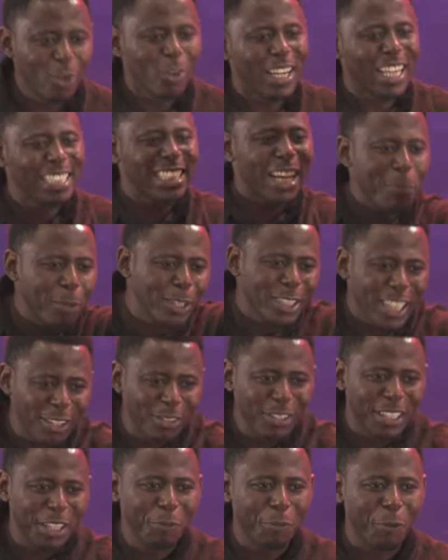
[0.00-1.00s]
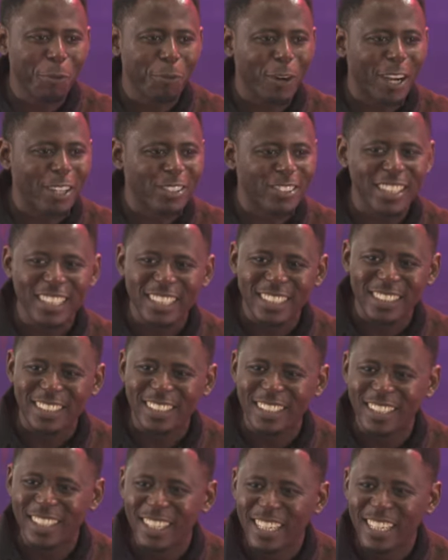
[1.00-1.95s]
Look at how much you're looking for for house rent.